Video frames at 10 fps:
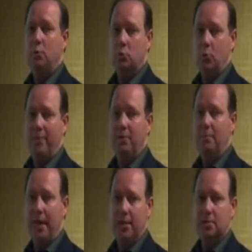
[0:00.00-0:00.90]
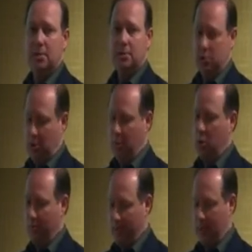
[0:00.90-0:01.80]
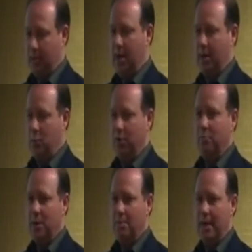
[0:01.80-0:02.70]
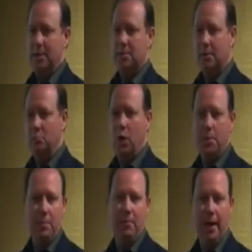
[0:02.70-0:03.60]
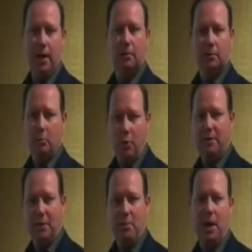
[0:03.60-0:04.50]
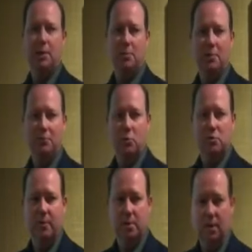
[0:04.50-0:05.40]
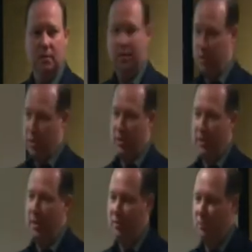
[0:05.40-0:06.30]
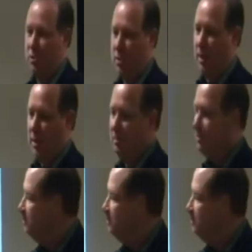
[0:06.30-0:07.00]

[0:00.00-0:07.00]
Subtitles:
was weaving baskets, and she went home that night and weaved me a basket and brought that back to me in her first visit. She did that the first night.